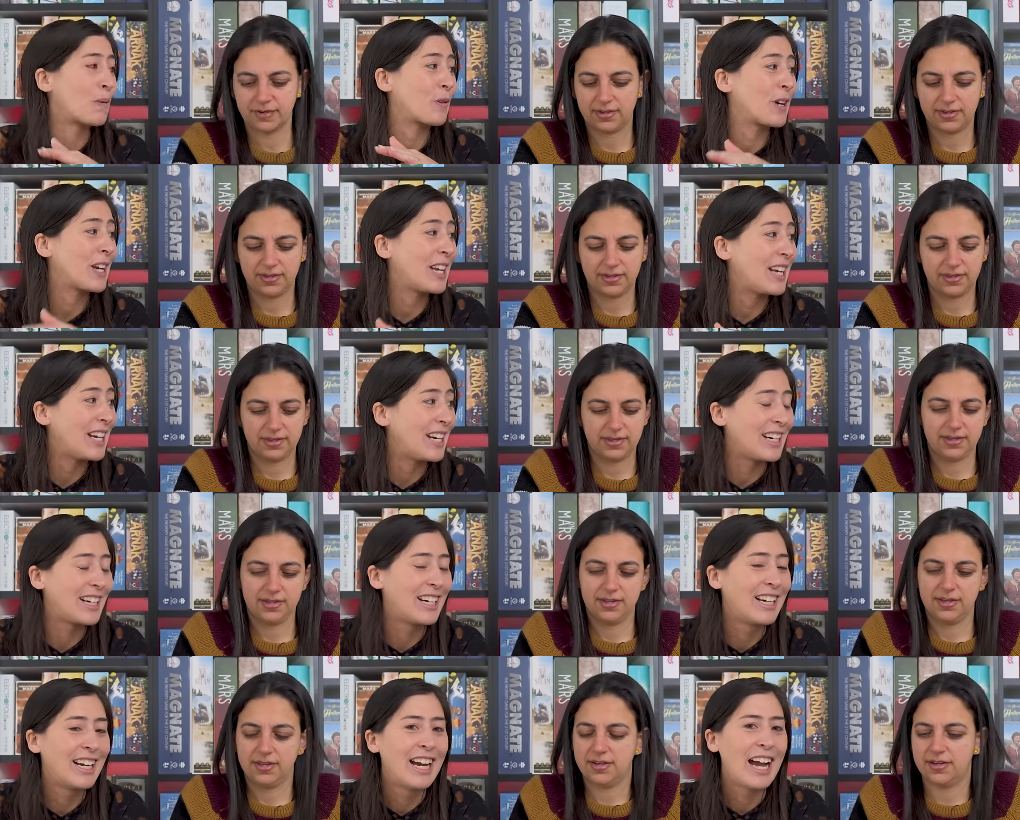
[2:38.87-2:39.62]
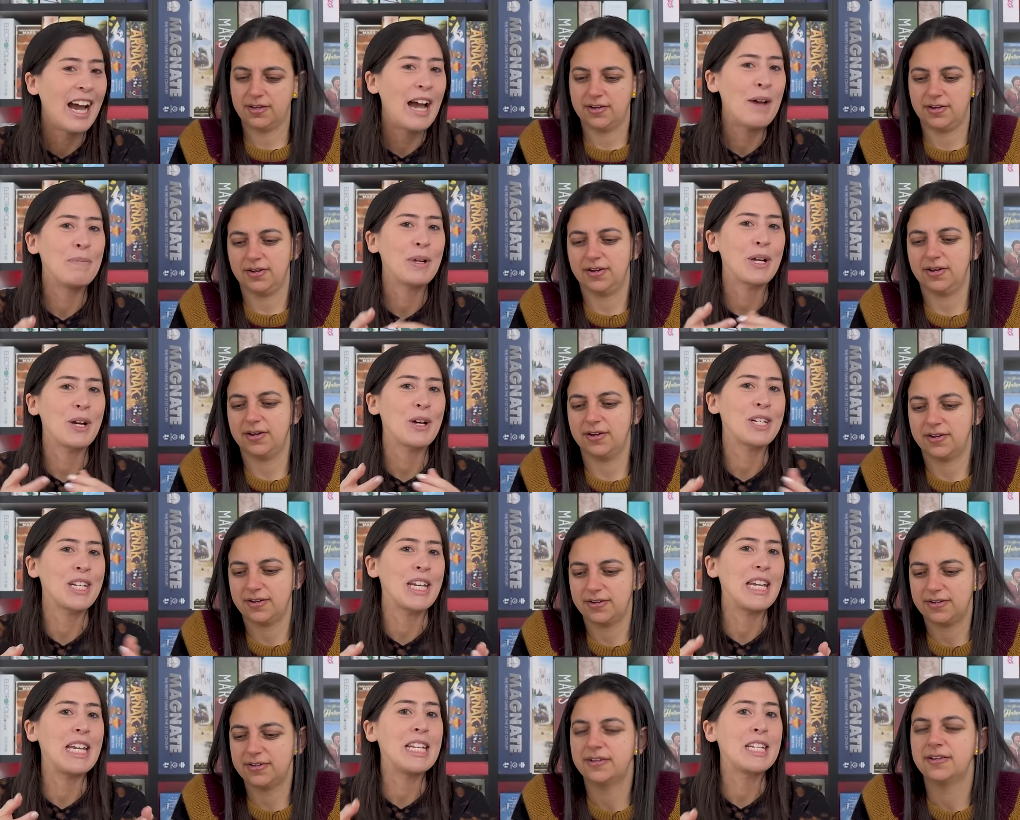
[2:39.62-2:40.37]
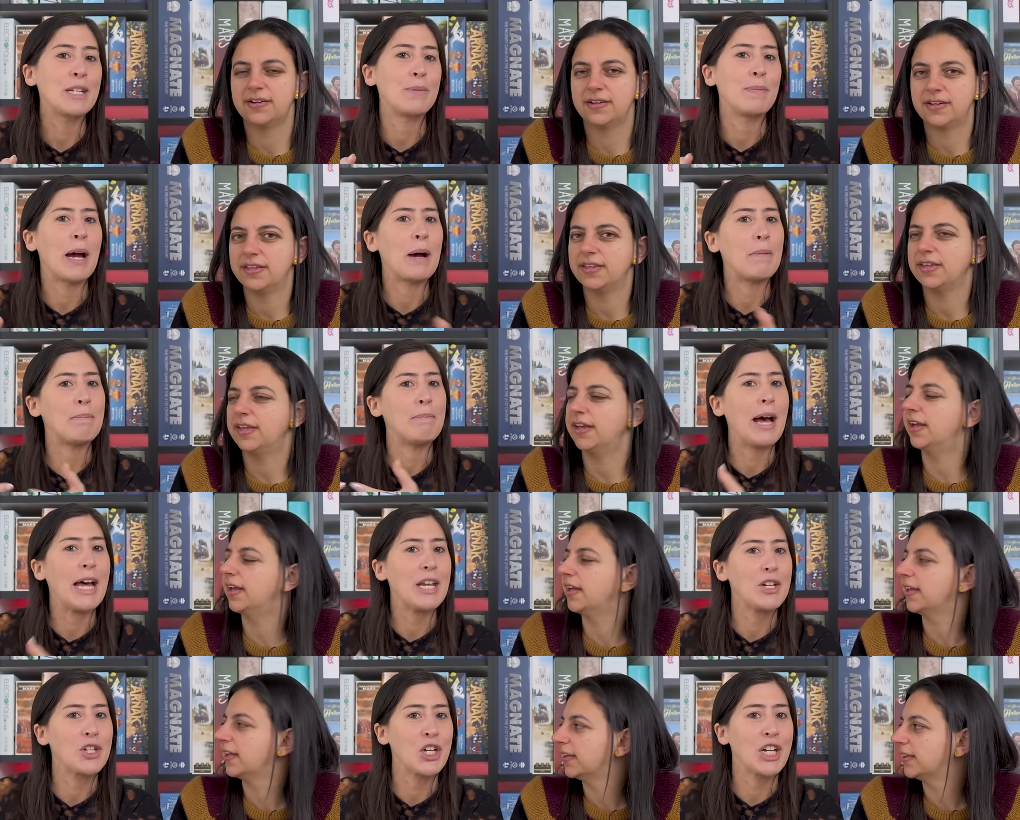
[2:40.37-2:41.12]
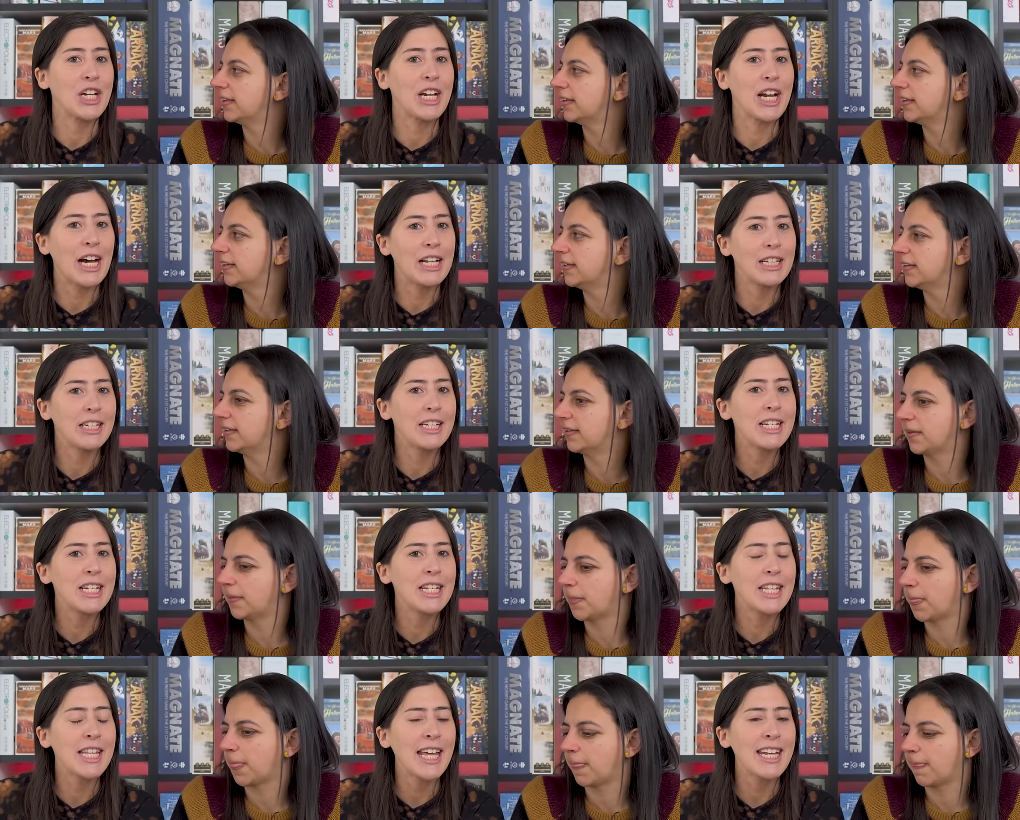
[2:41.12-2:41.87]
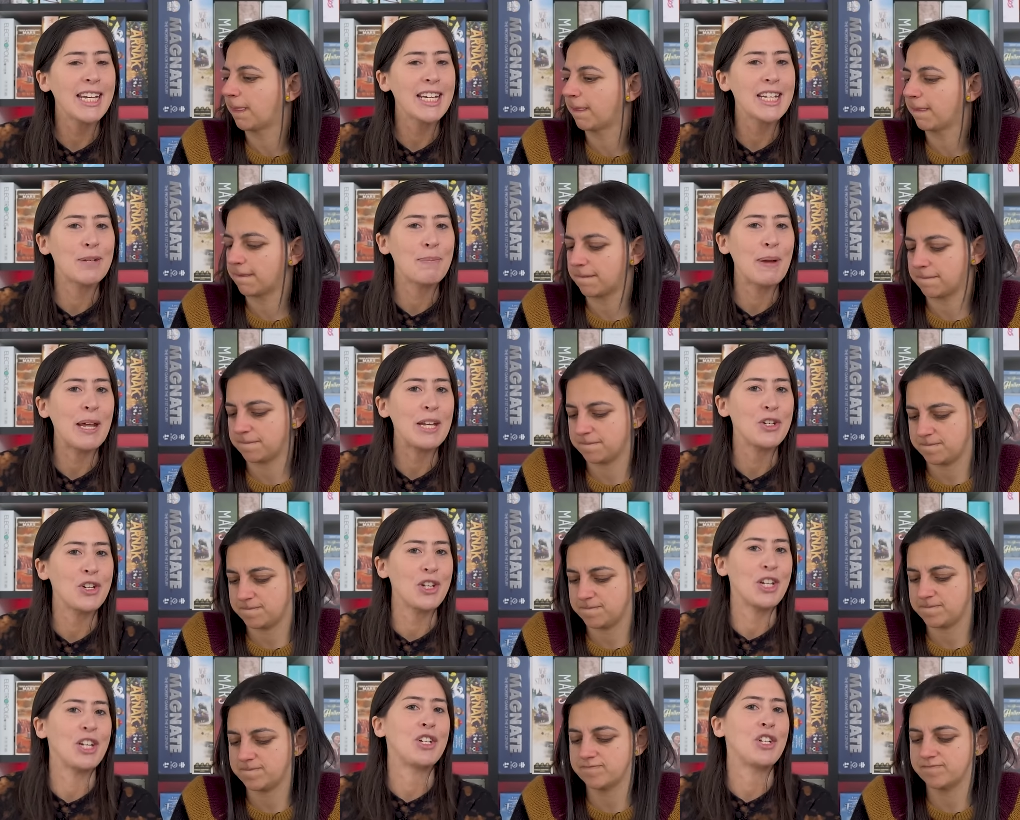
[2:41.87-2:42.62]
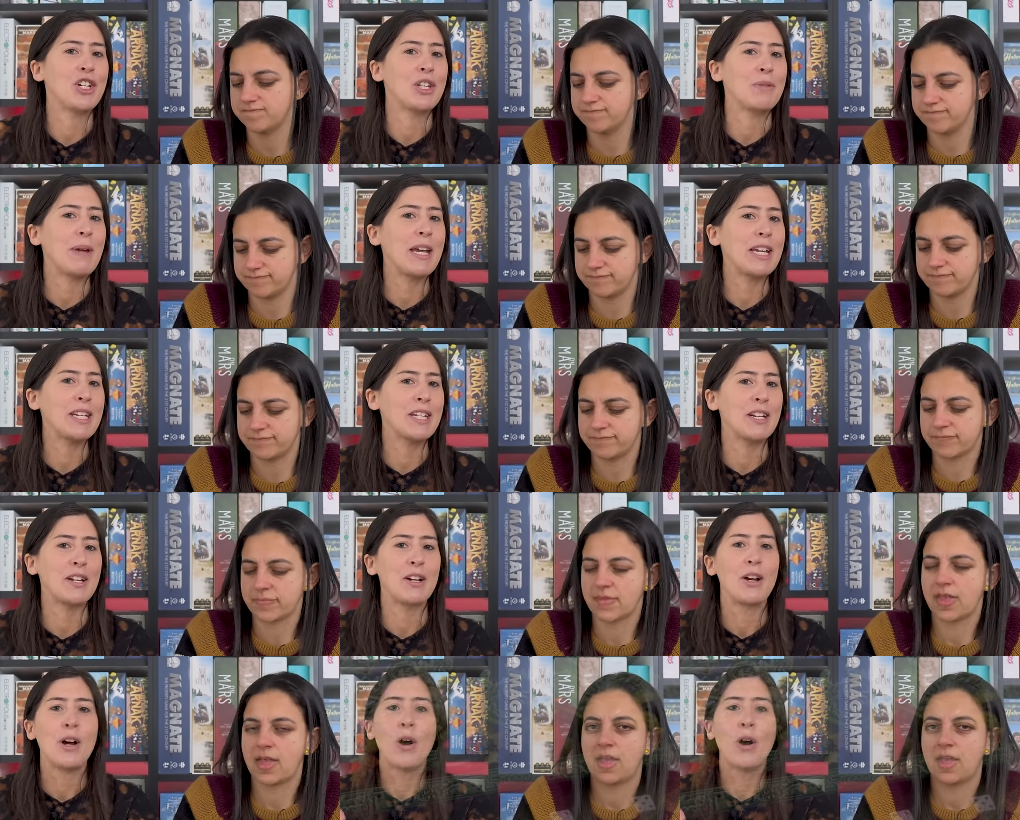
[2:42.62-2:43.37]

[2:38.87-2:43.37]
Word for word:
Speaker 1: pretty, and oh, because it is about yeah. matching colors and that expansion, mm. it just mm. makes it